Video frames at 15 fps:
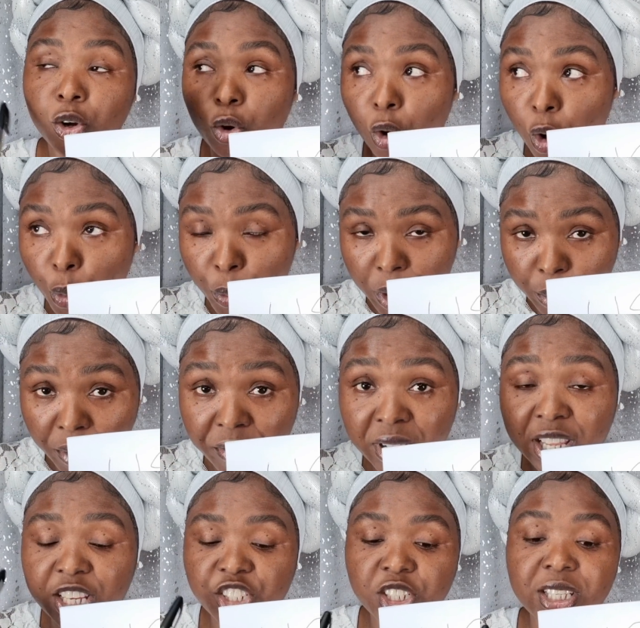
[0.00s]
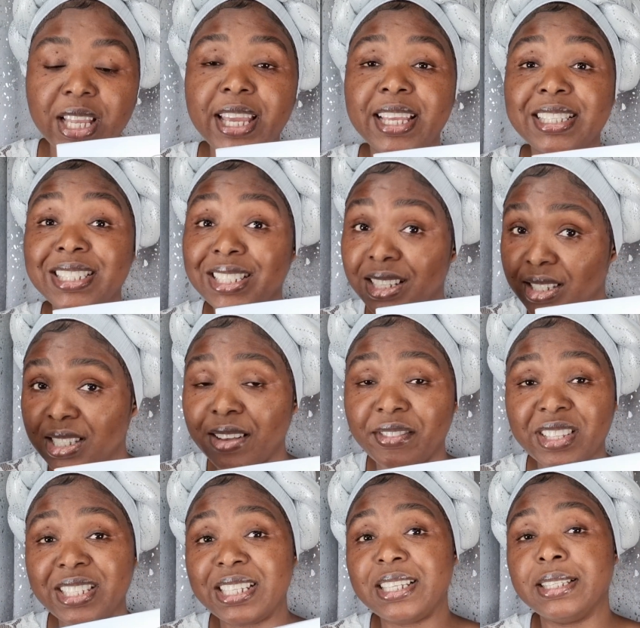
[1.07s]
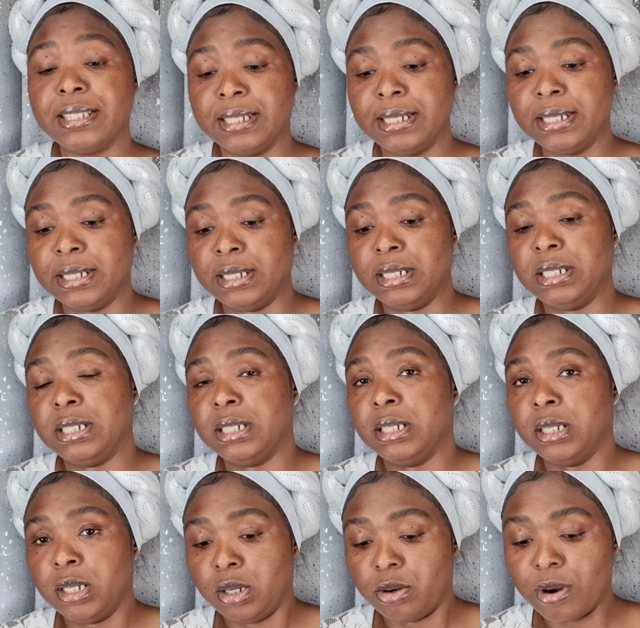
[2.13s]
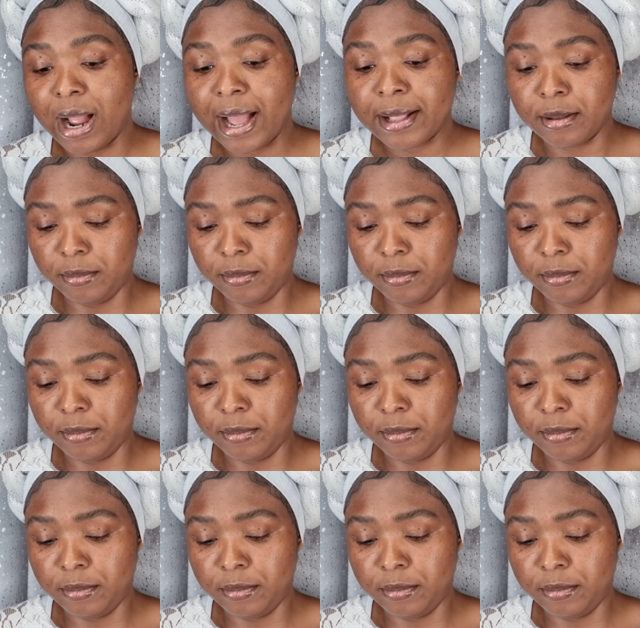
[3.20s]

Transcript: Go read Revelation 18 and 17. All right.